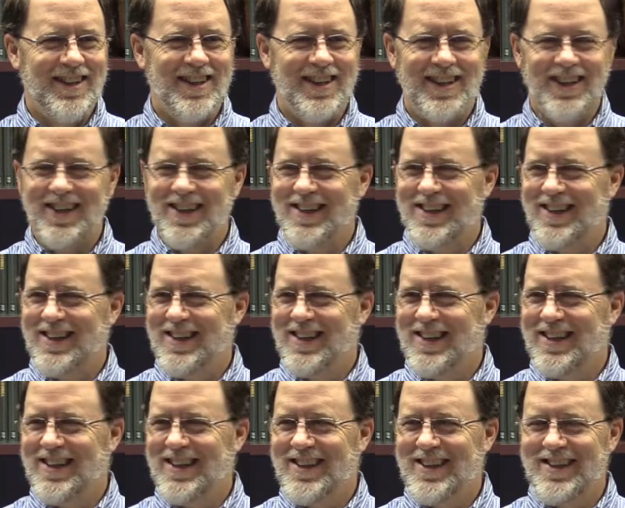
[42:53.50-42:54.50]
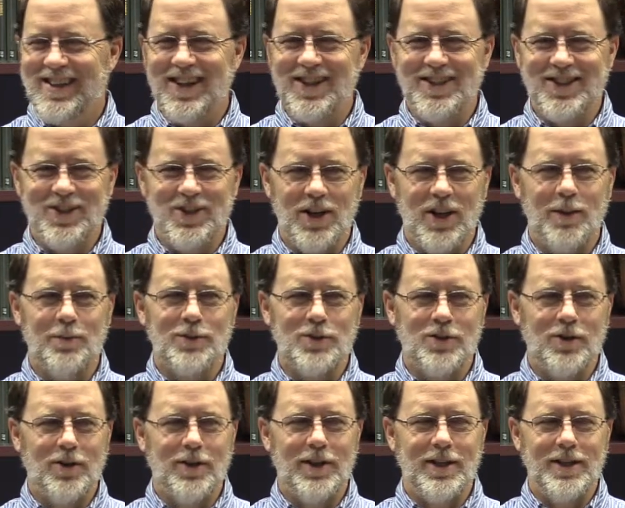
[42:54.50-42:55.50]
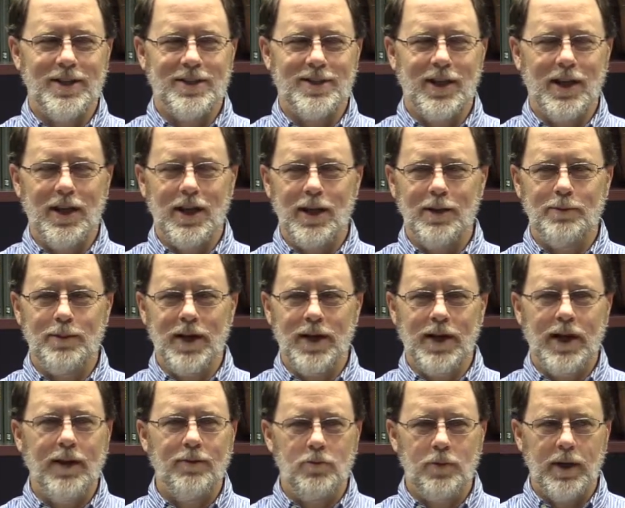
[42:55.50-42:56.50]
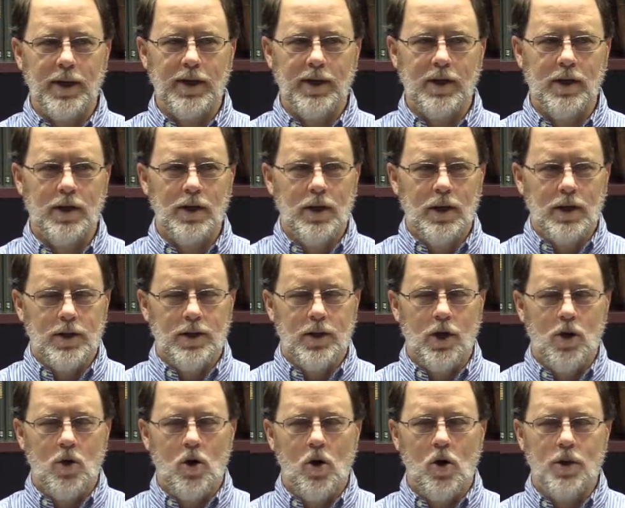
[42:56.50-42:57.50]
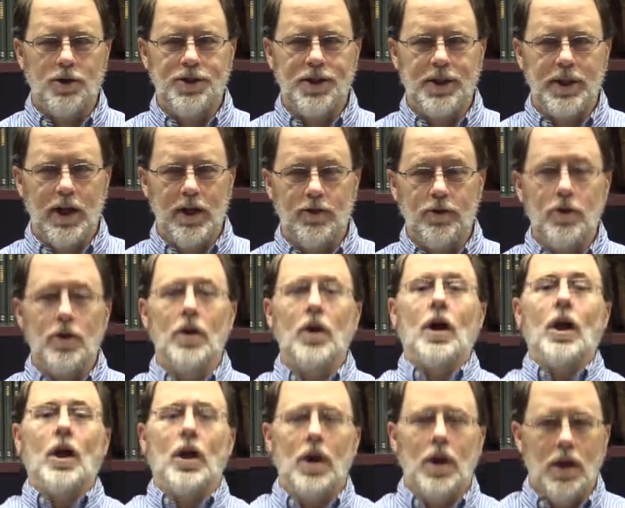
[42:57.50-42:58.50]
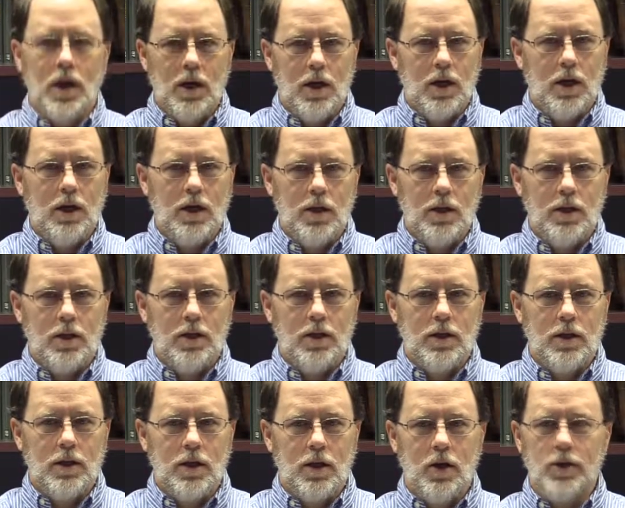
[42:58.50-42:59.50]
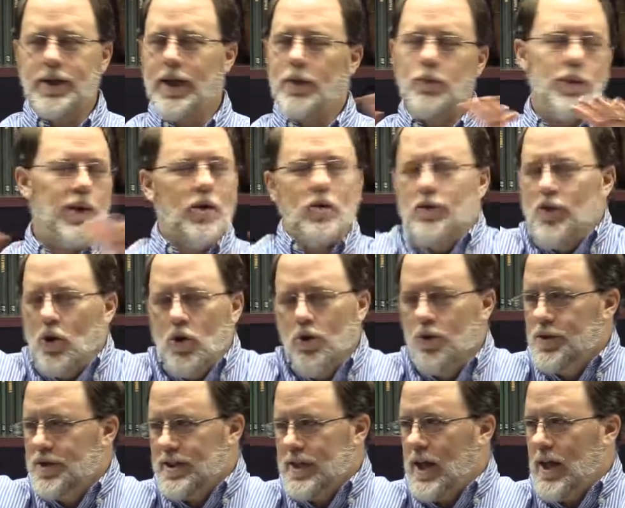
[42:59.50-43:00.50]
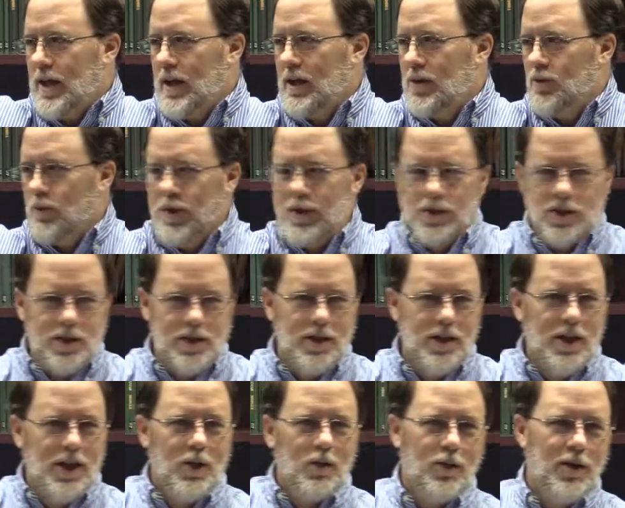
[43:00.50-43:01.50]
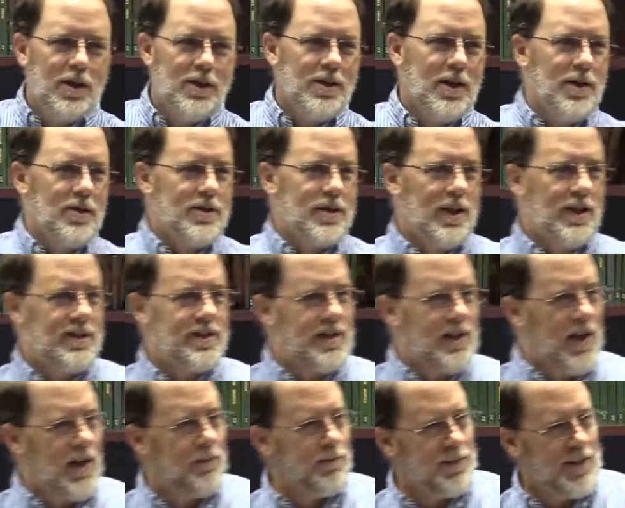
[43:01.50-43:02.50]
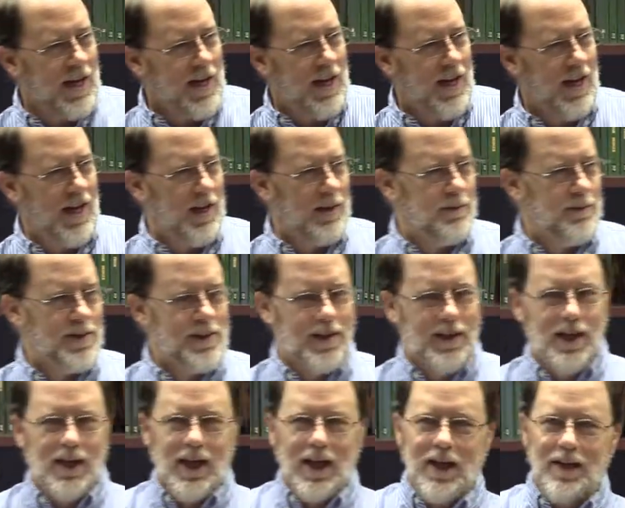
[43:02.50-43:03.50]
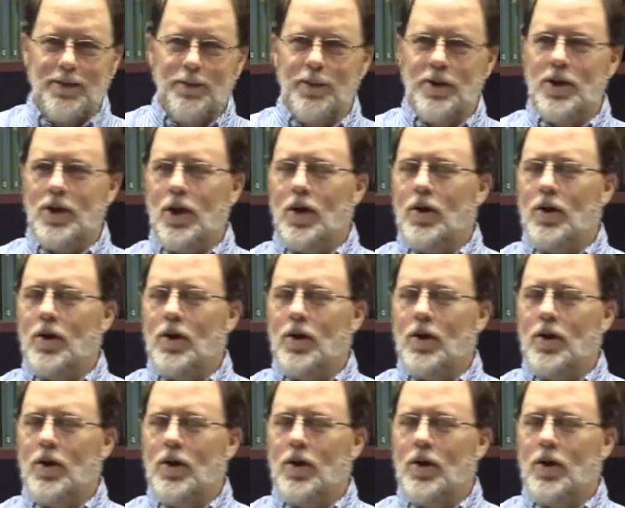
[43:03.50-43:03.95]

Huh? That's a good opportunity to say amen. Everybody that, you know, all together. Okay, we don't know who said it. We just we just understand sometimes uh, you